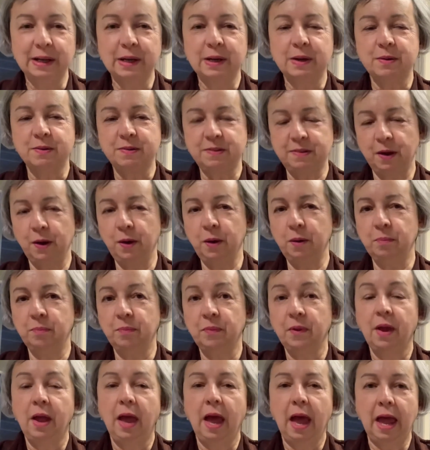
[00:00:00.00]
So
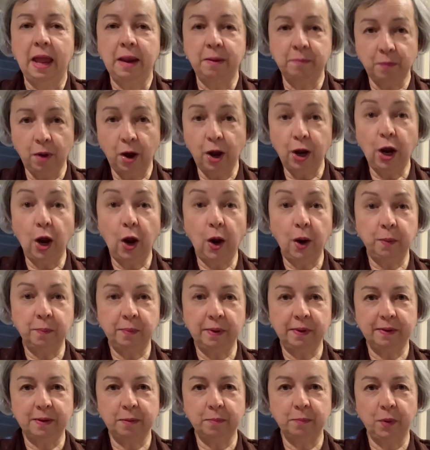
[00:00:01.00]
in my home
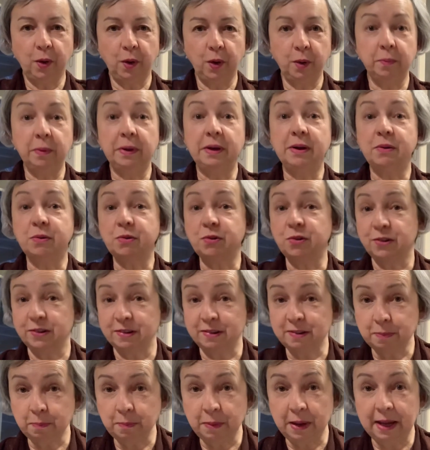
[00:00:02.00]
at the moment, it's
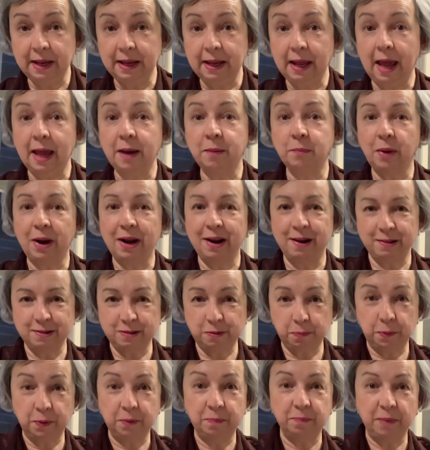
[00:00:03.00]
just me and my
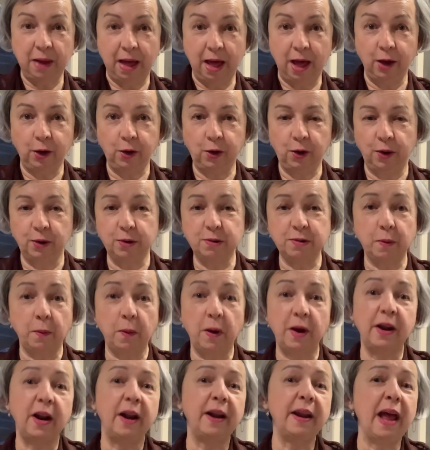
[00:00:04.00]
husband, Marco. So
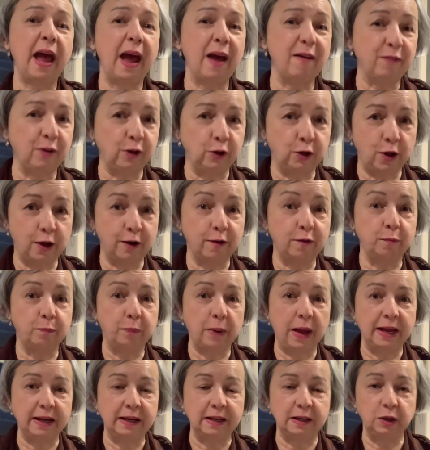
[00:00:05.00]
I don't have a lot of
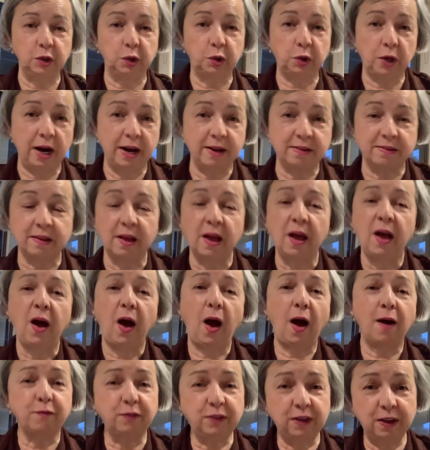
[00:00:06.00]
baking trays.
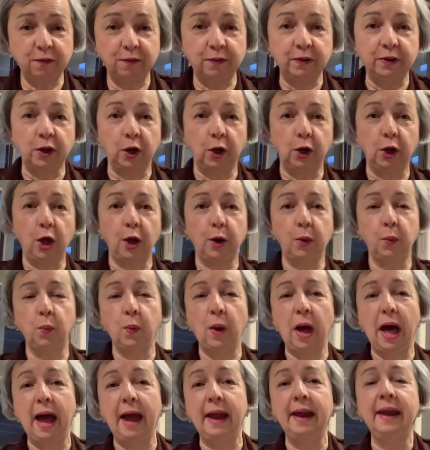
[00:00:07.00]
I've given a lot
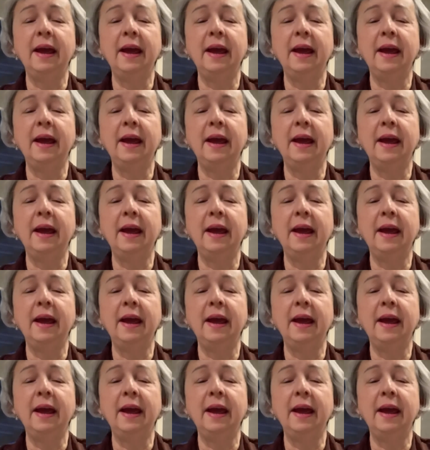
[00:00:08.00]
away.